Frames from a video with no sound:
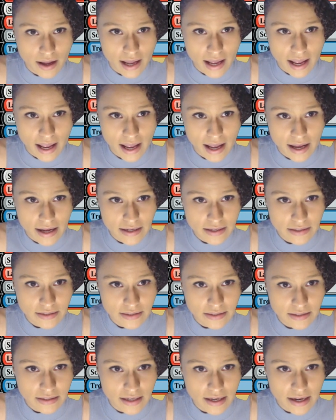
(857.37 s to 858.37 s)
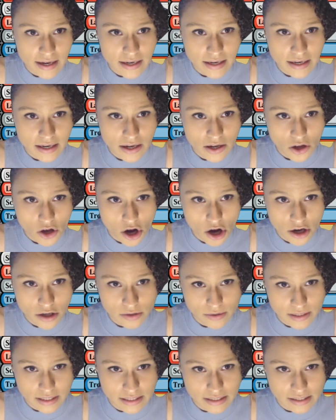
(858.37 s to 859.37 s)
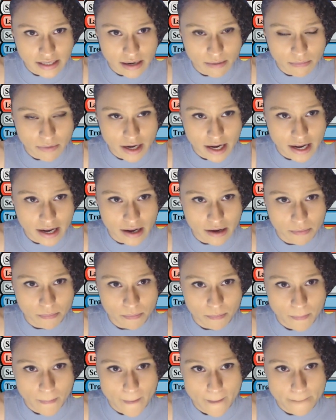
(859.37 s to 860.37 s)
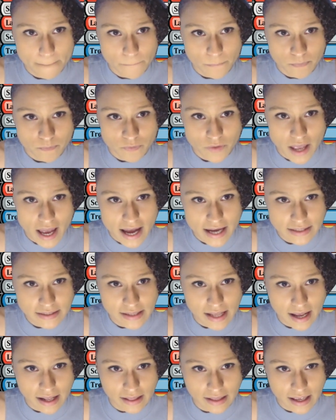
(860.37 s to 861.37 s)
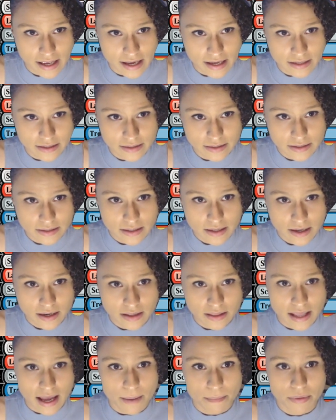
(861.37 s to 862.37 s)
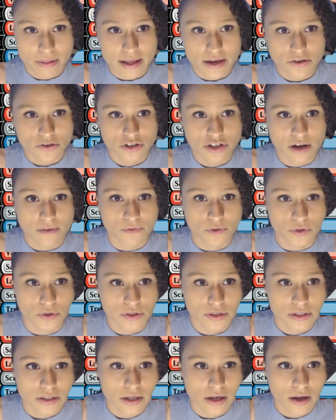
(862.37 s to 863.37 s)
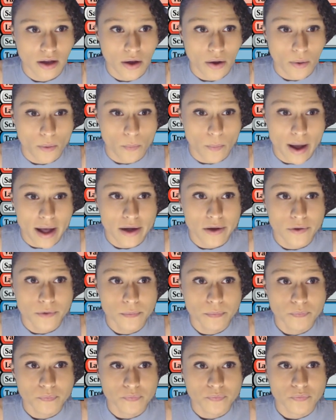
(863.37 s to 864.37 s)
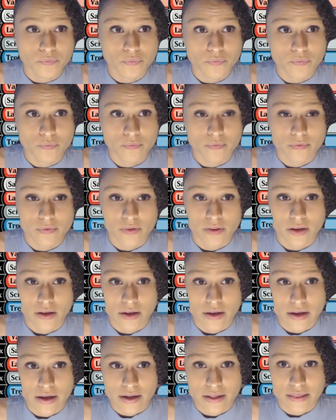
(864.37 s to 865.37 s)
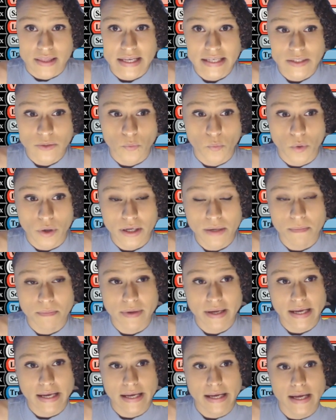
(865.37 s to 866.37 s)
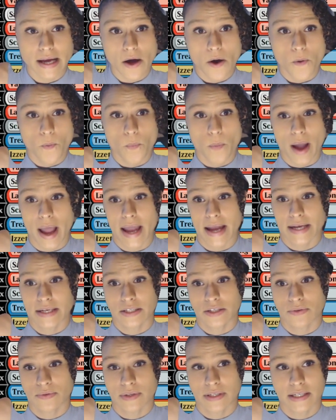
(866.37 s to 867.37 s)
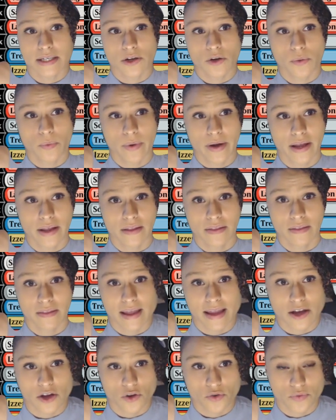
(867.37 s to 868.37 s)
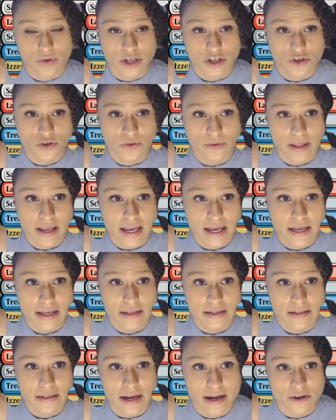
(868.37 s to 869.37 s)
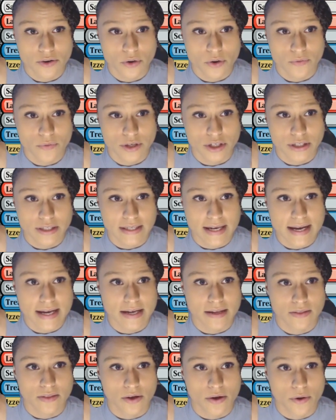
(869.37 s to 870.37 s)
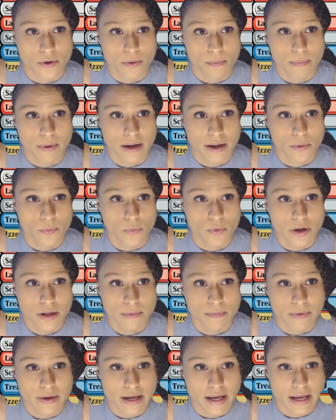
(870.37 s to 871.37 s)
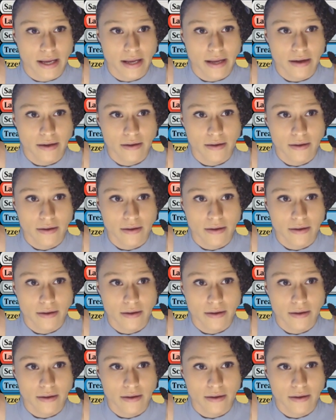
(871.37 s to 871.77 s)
and any cards with the same name as that land, that player shuffles. Well, this would be a way to deal with like a creature land. I don't know if we should take it though, but it would be